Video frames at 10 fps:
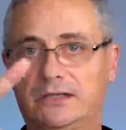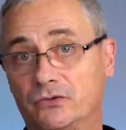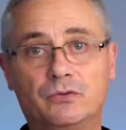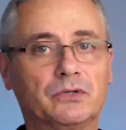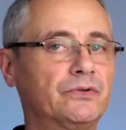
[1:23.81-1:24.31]
I
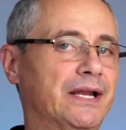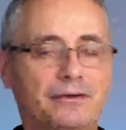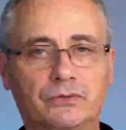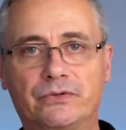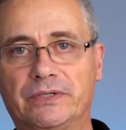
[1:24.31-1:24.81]
know you won't do it,
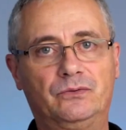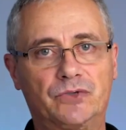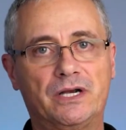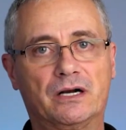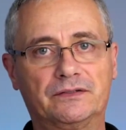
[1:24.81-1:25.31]
I won't do it. And
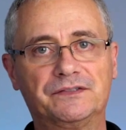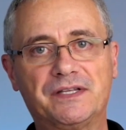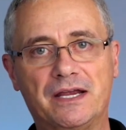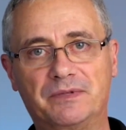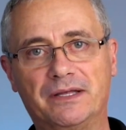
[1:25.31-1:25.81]
we are the
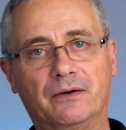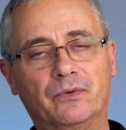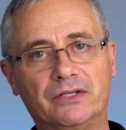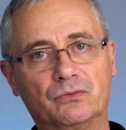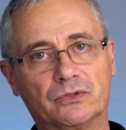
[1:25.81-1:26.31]
same in that
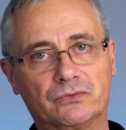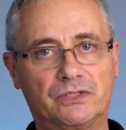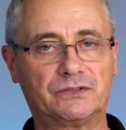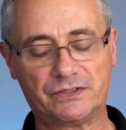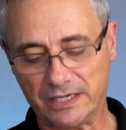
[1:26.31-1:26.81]
way. You want
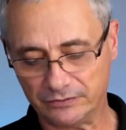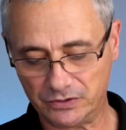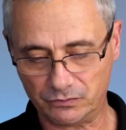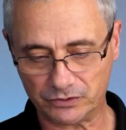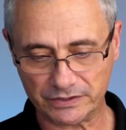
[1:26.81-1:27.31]
results now,
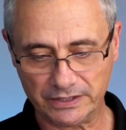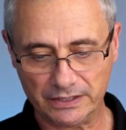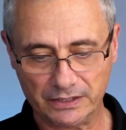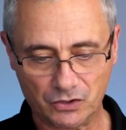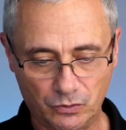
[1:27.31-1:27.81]
you want
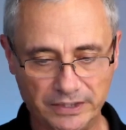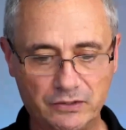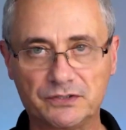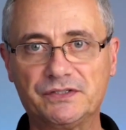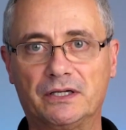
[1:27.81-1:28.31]

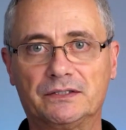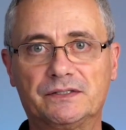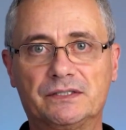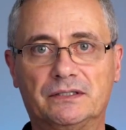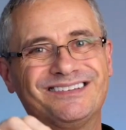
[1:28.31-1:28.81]
quick results.